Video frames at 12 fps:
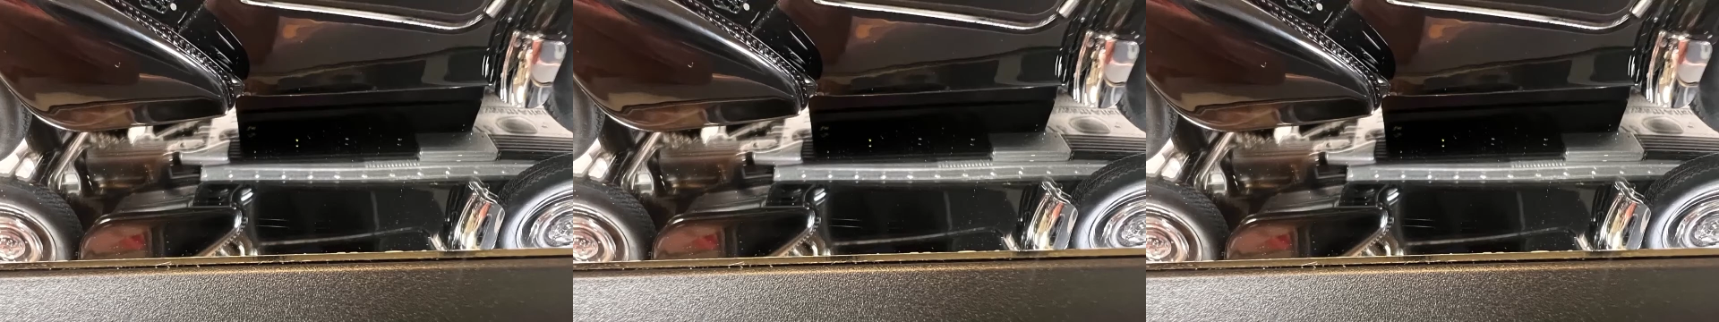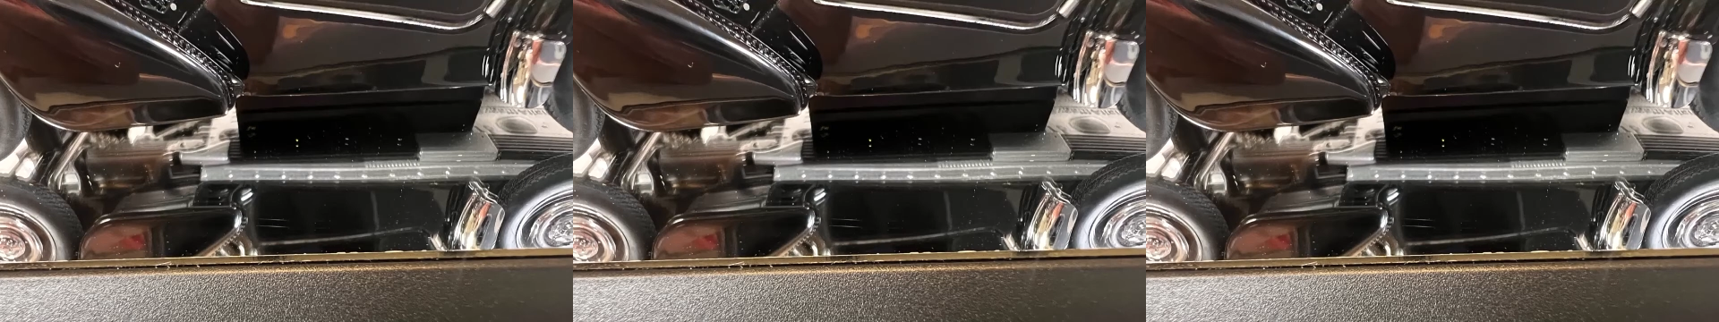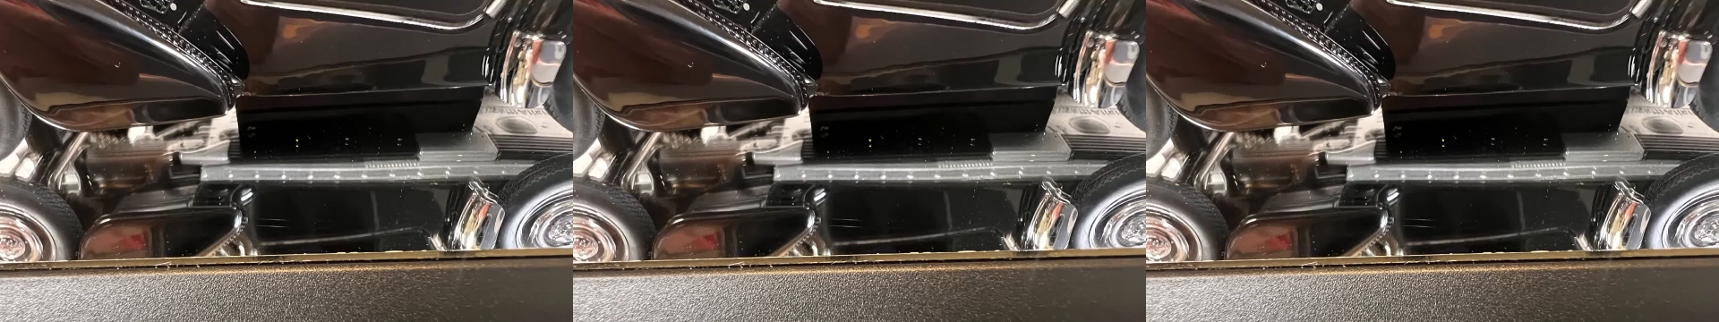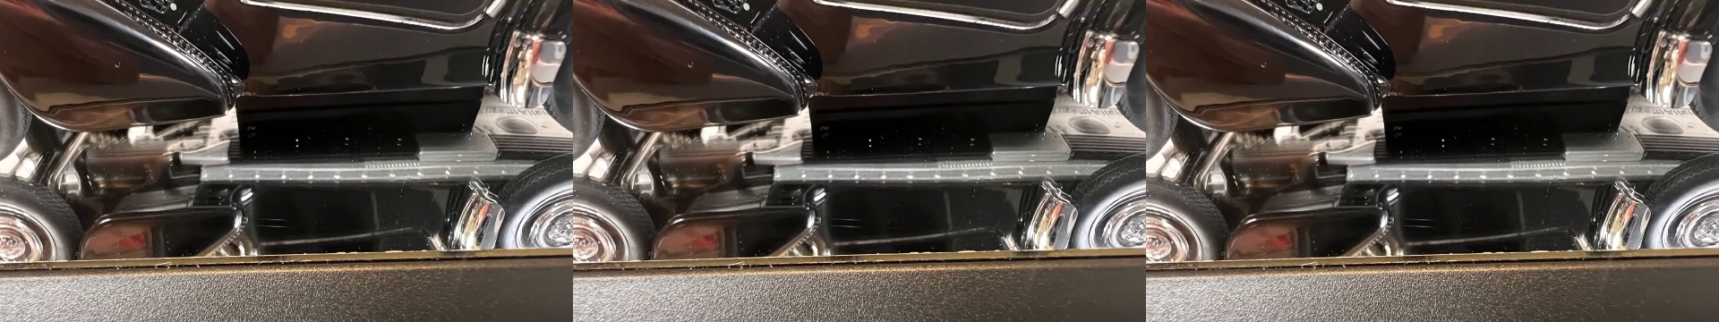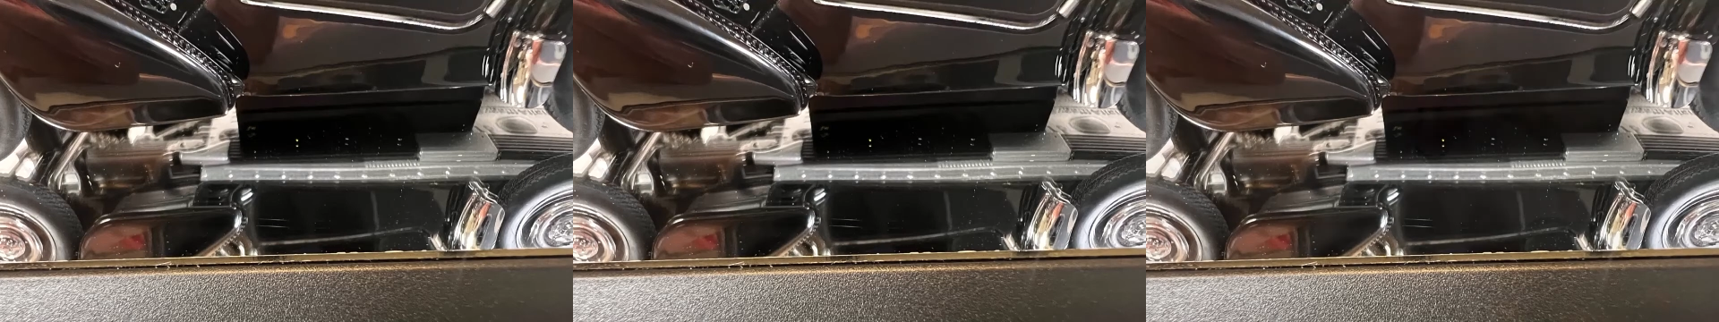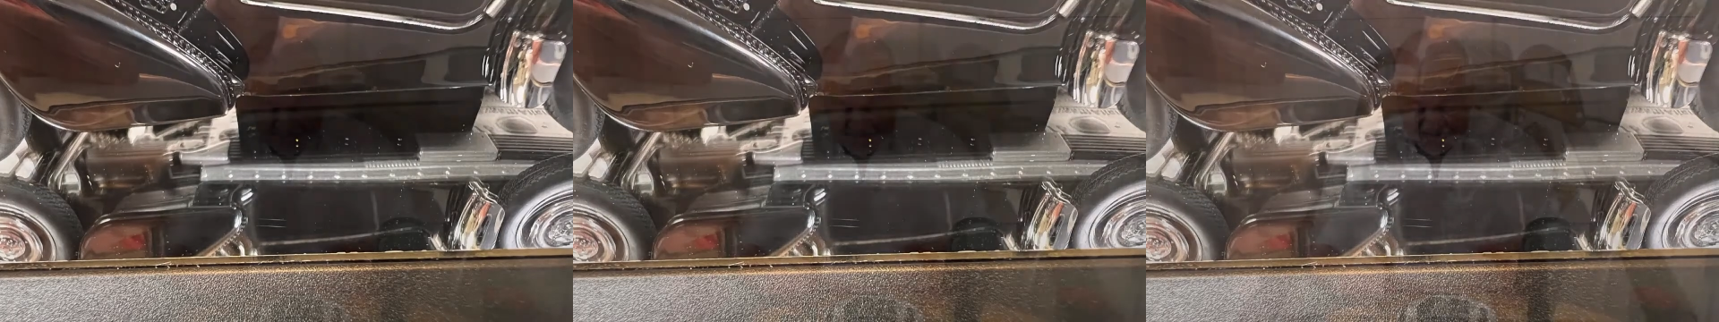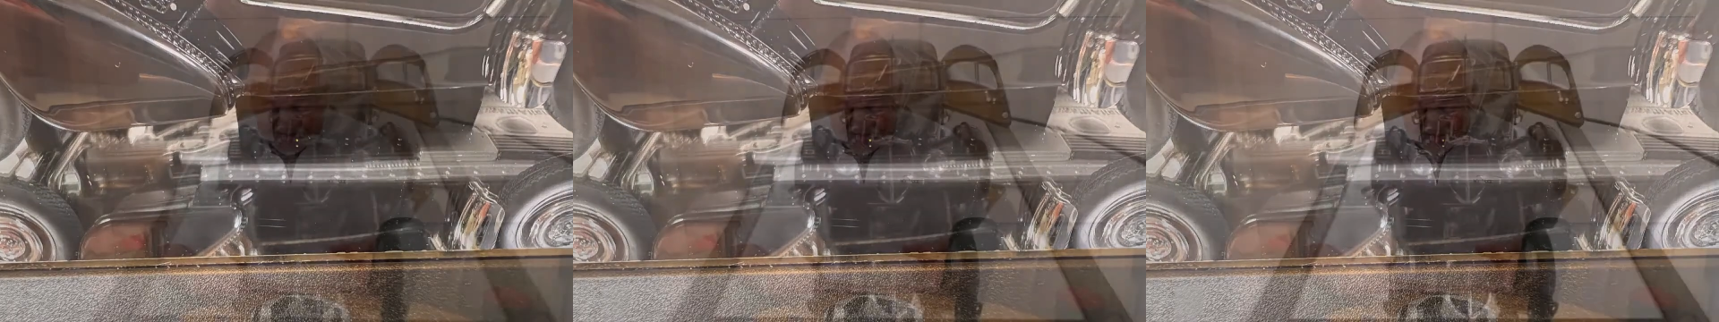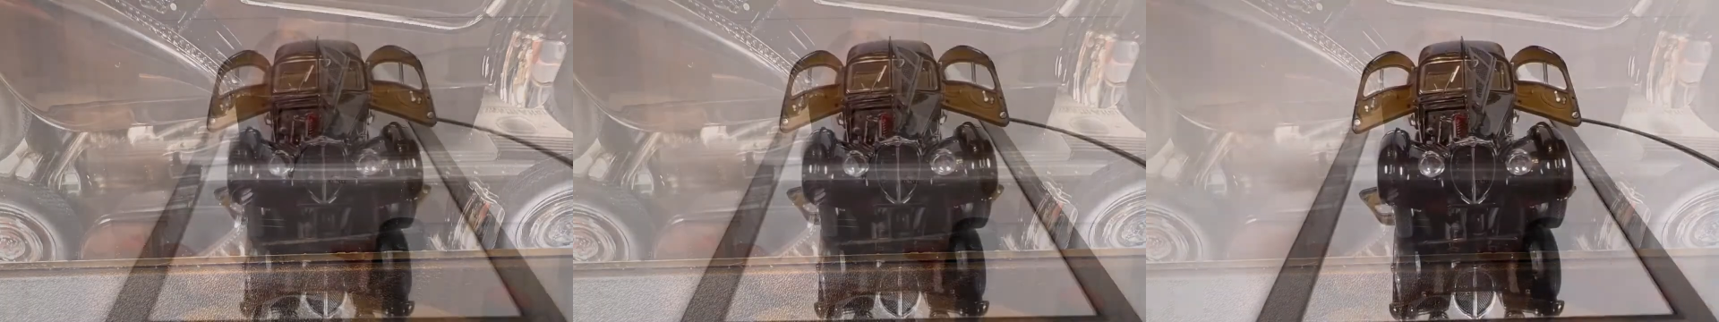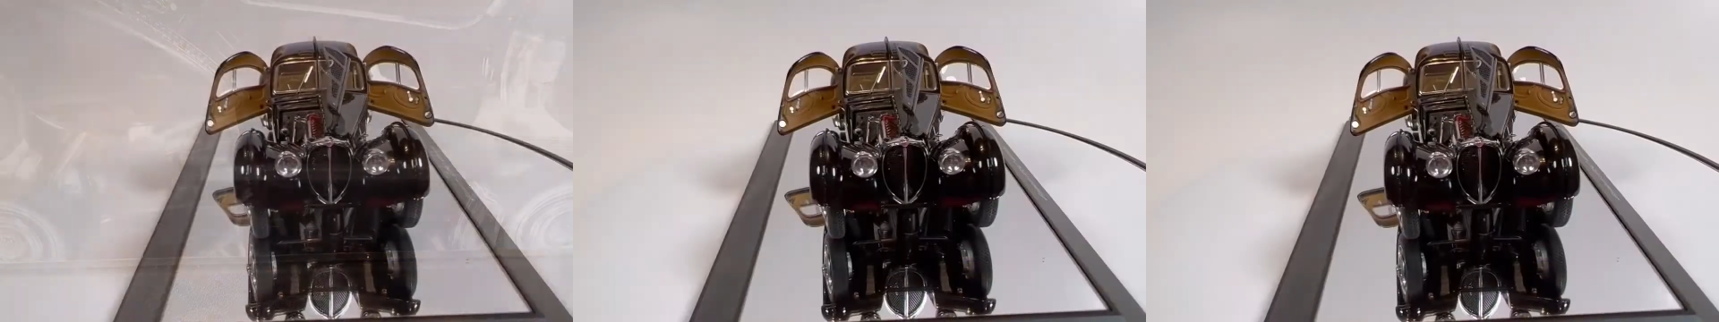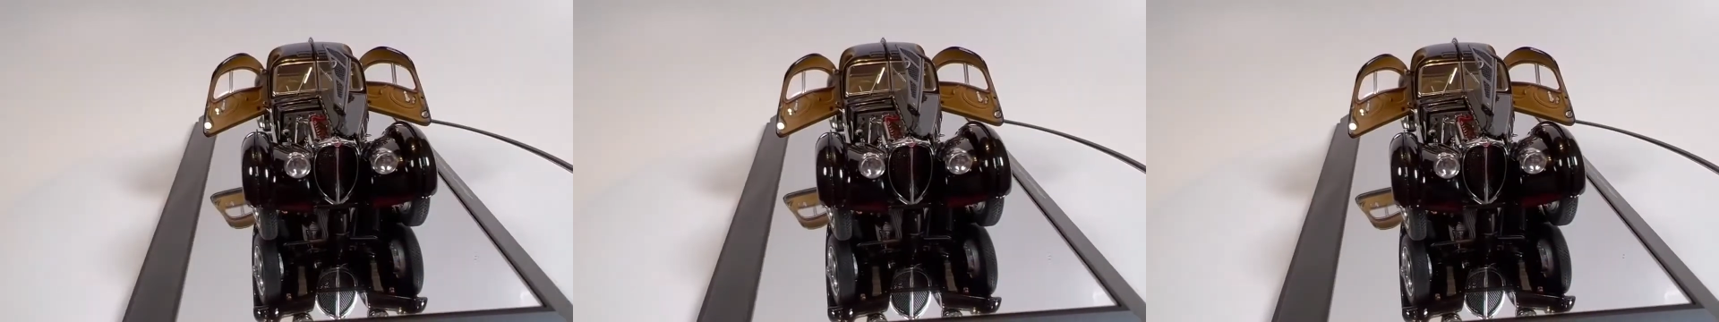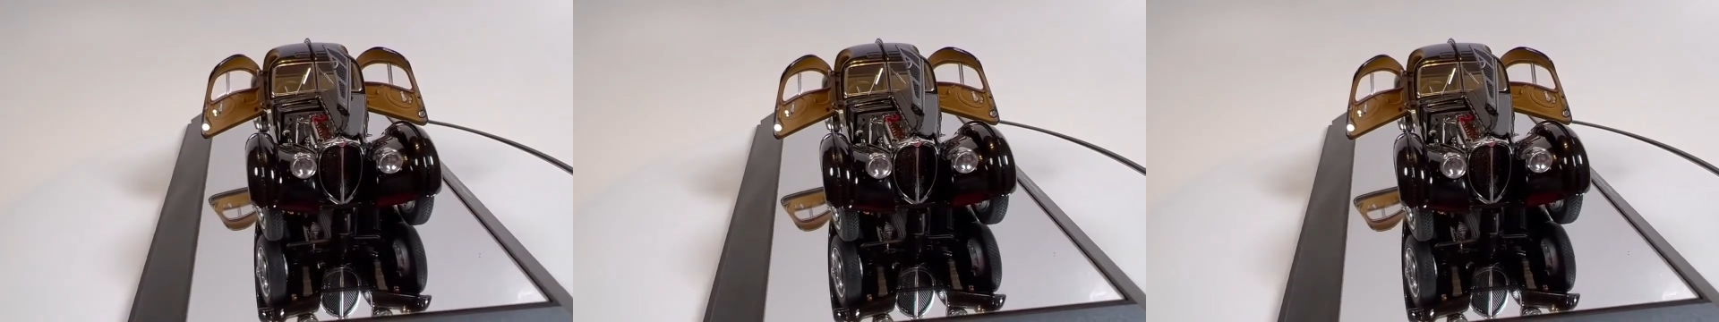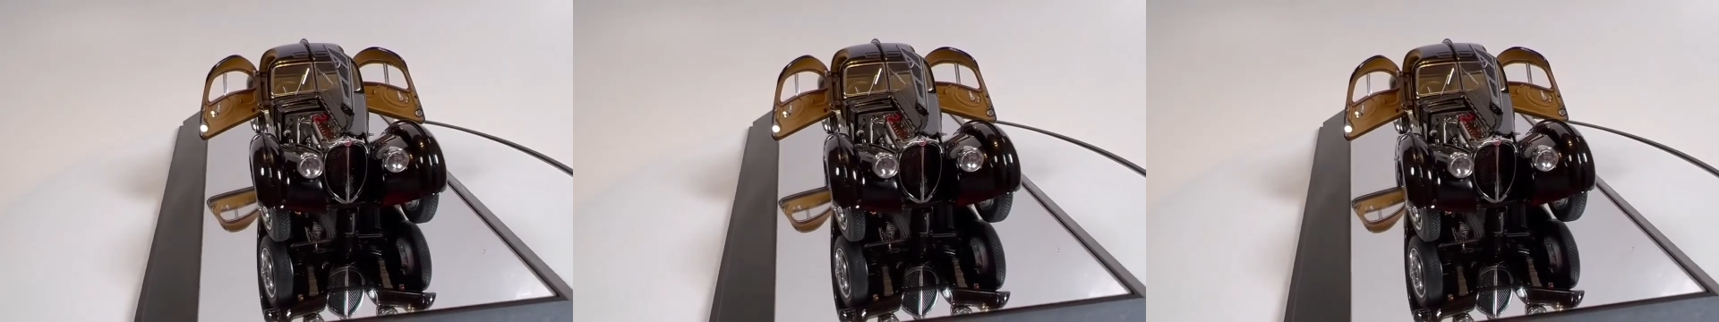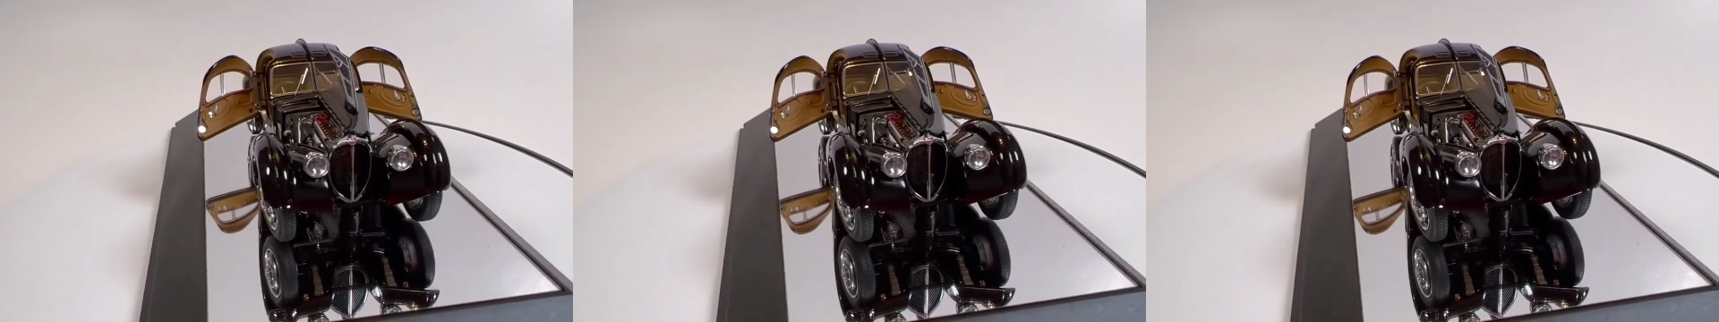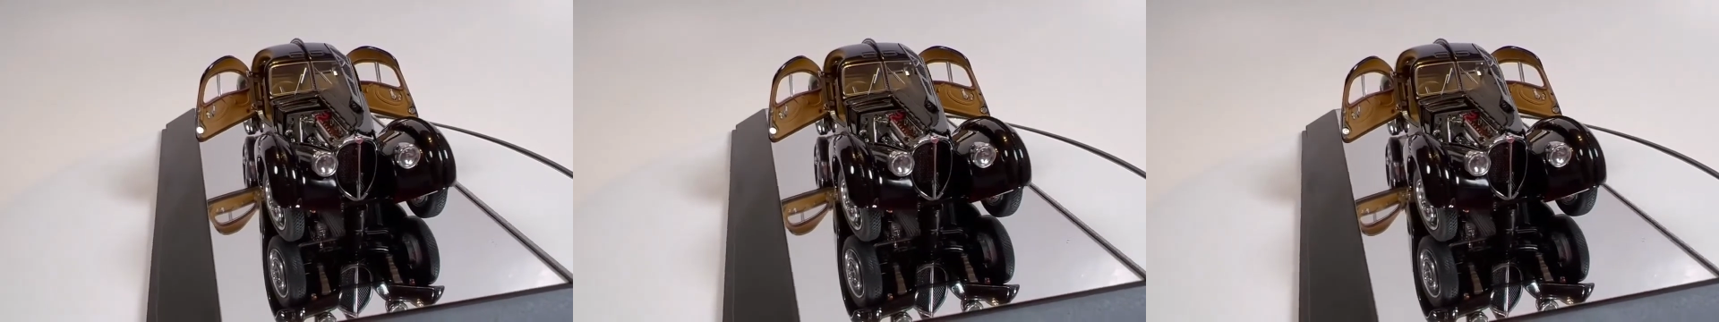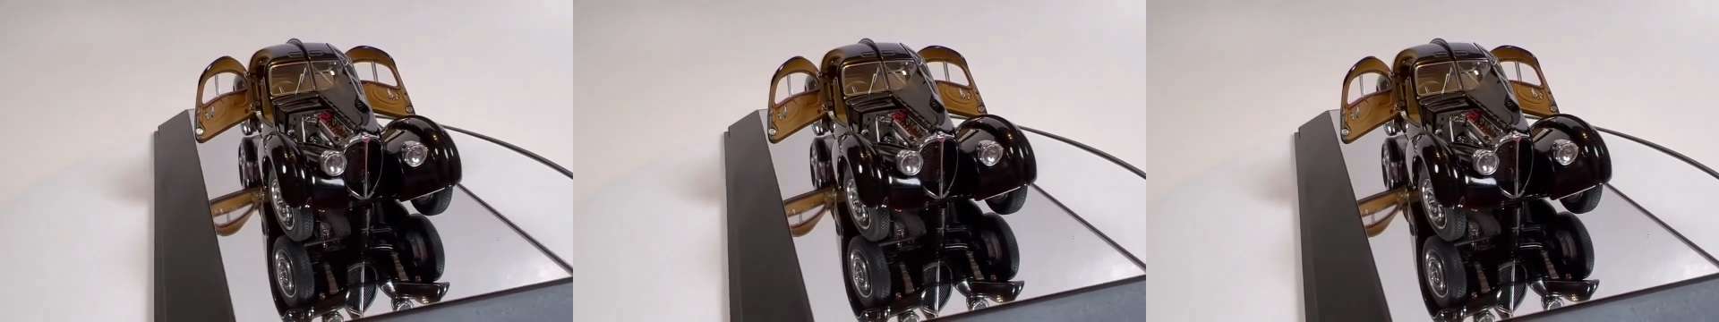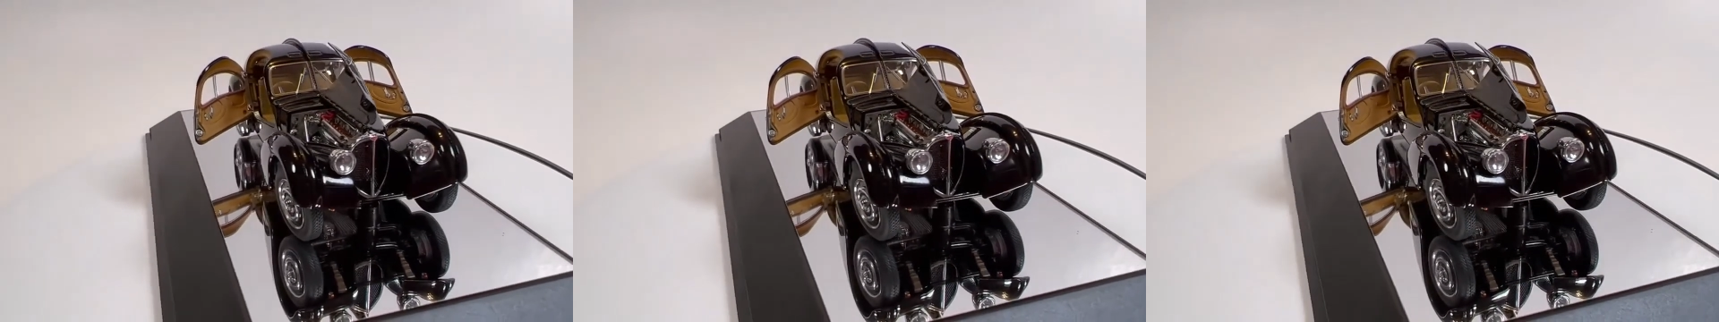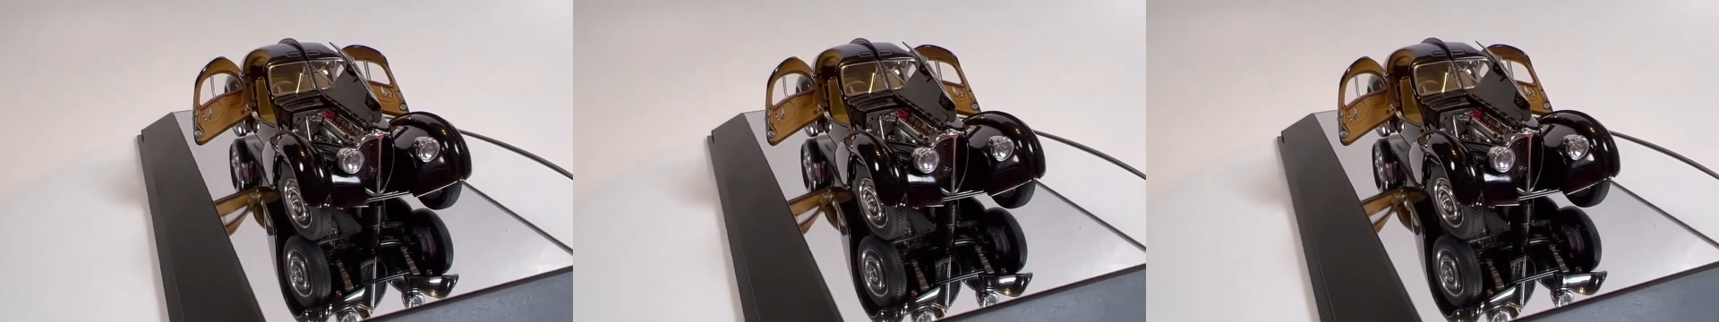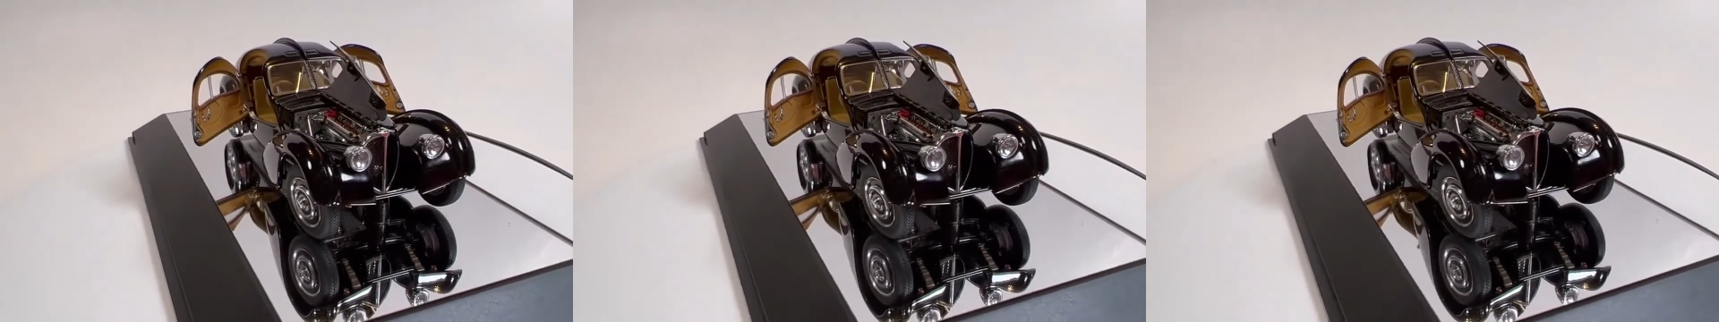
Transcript: [unreadable: no face in view]